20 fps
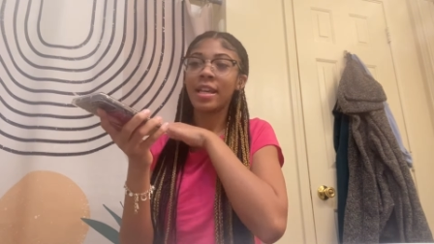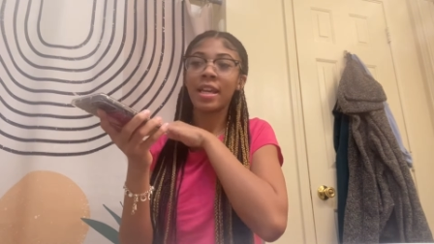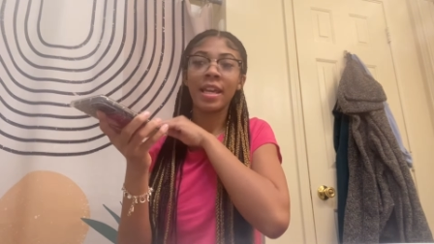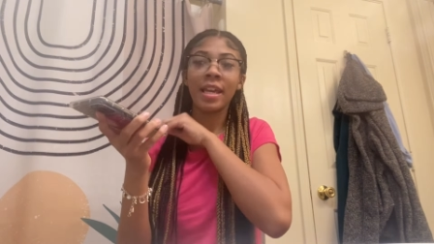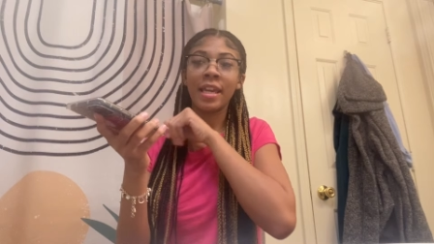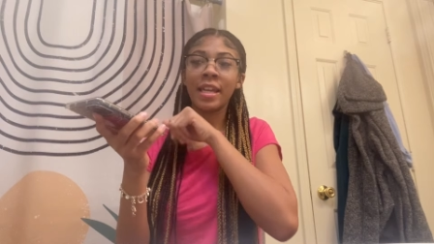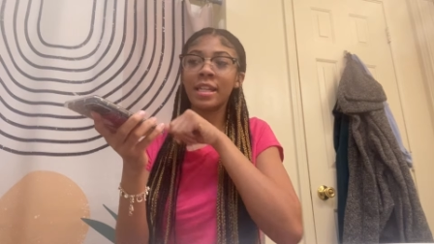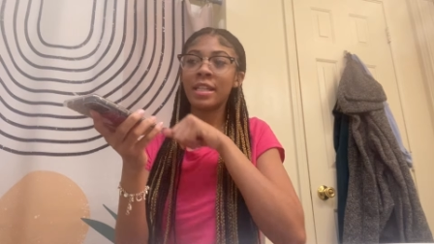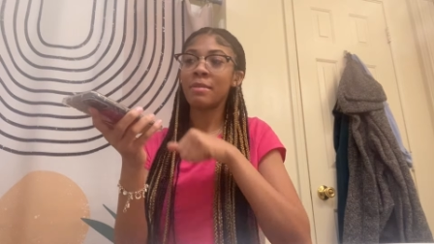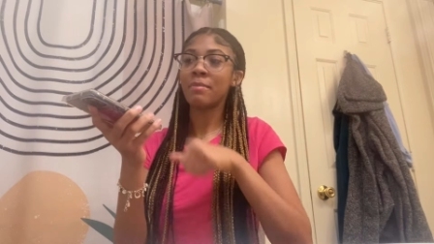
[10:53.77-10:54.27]

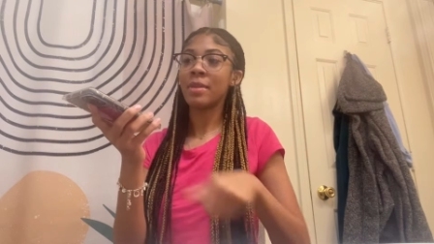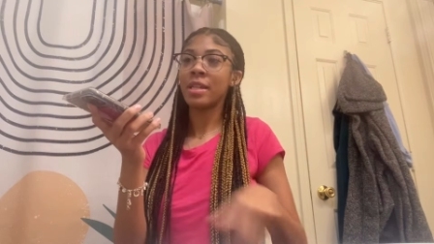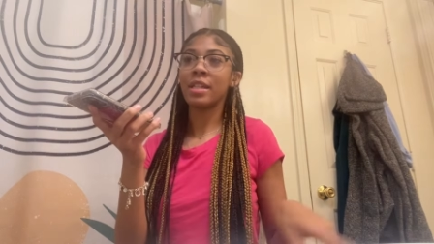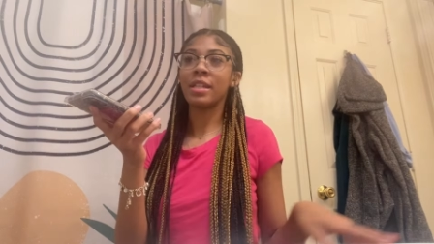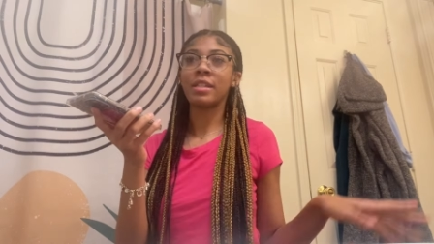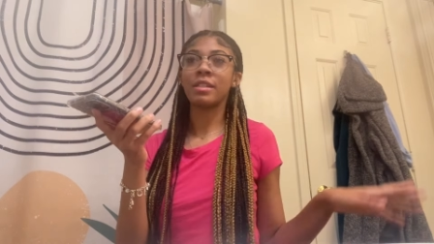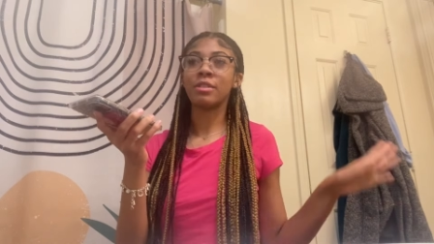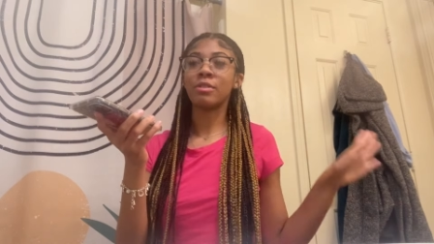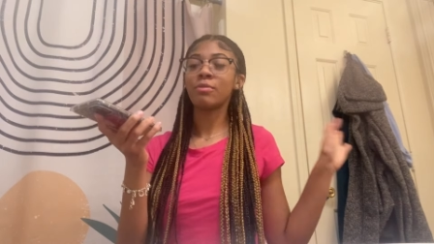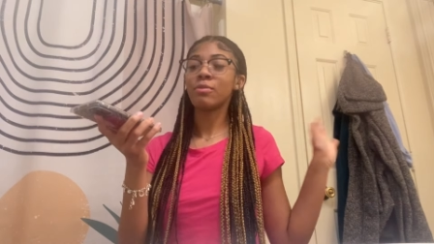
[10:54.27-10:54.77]
at any
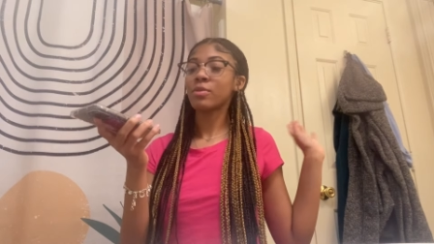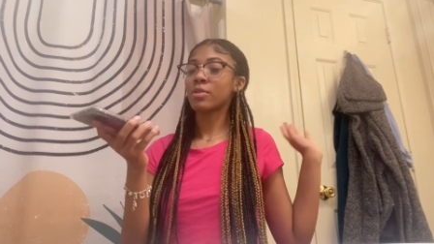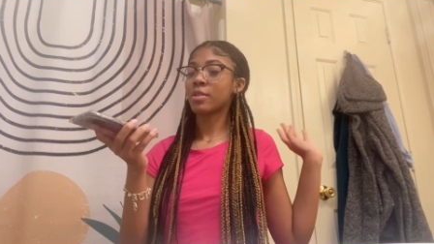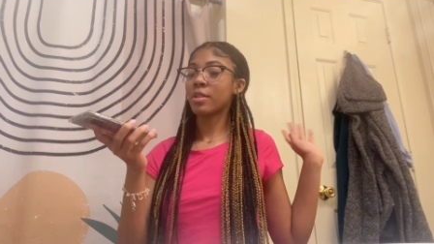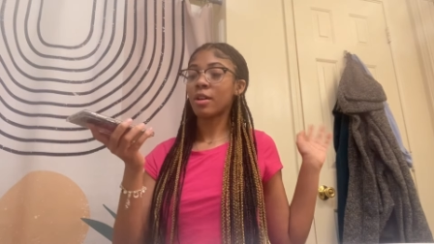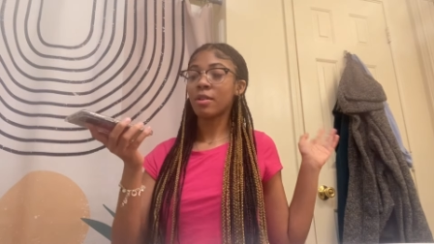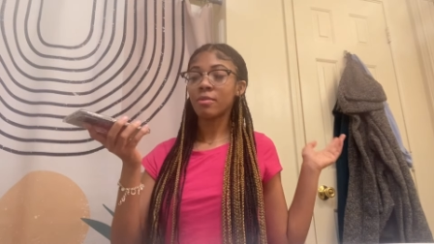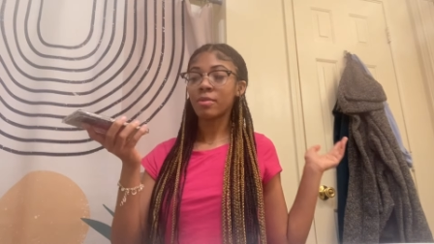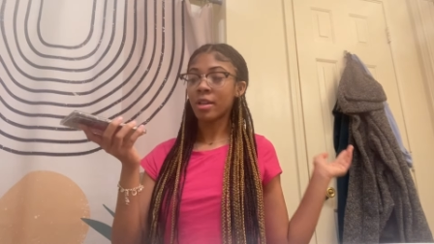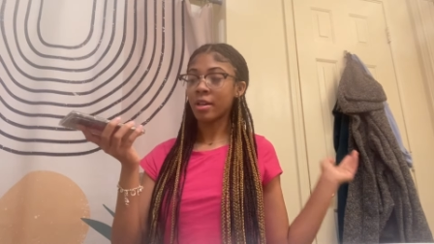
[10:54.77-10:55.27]
means. You was
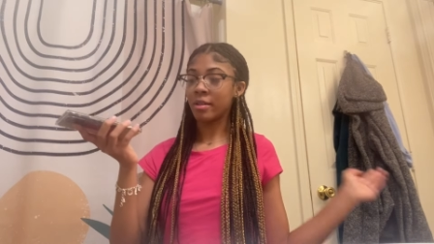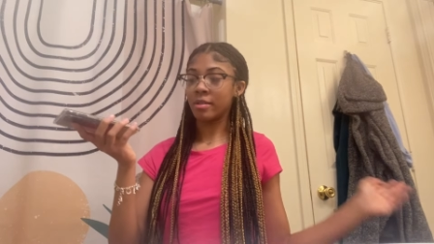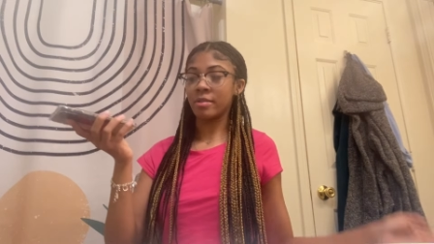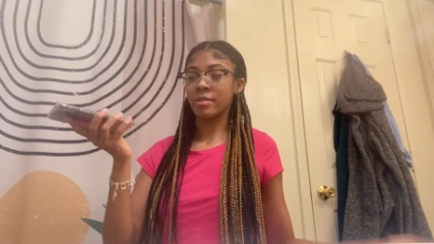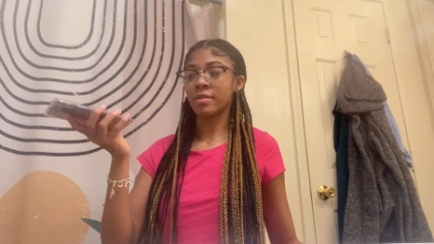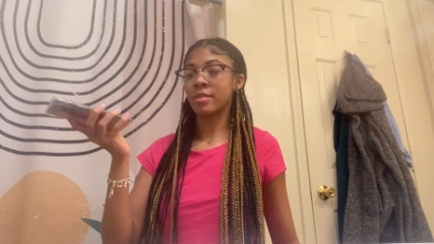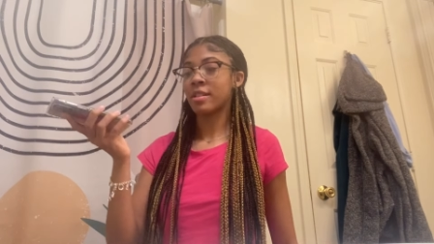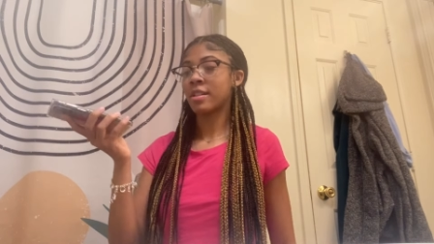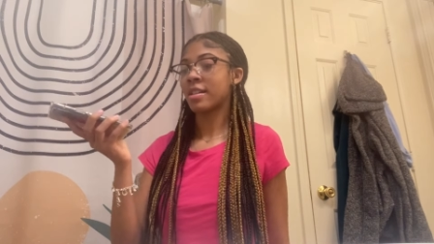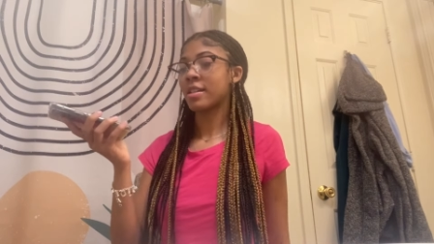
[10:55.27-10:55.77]
gonna know.